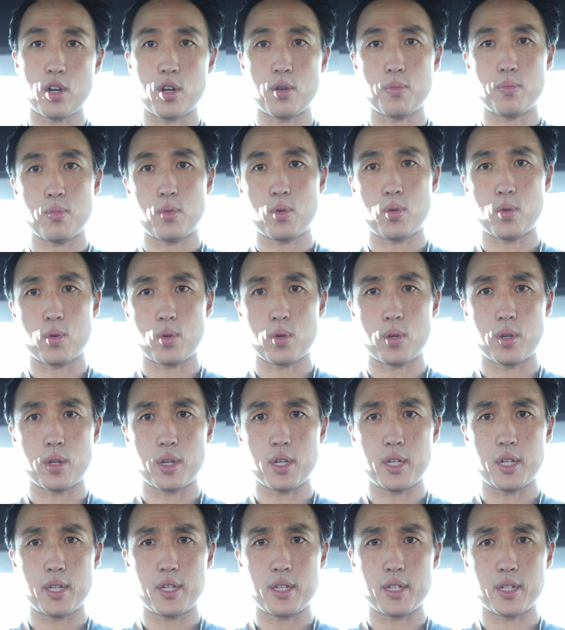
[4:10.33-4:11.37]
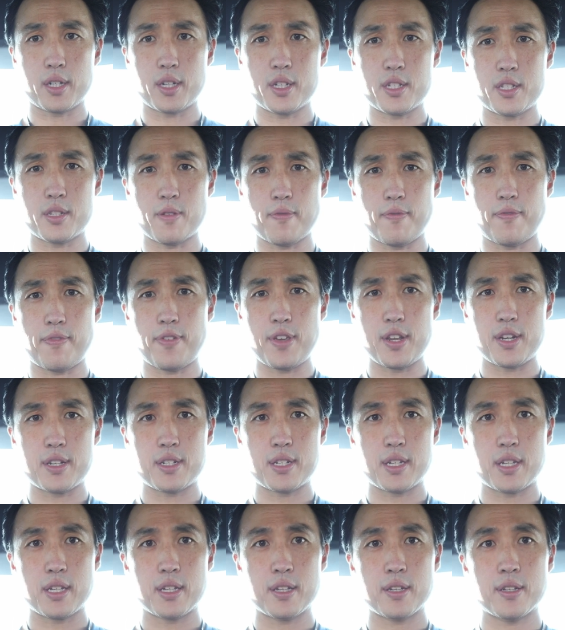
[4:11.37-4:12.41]
four doors. Uh, the
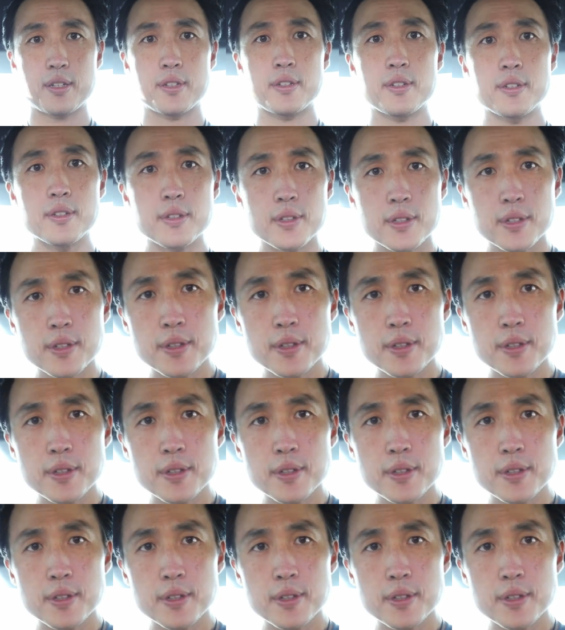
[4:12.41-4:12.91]
interior is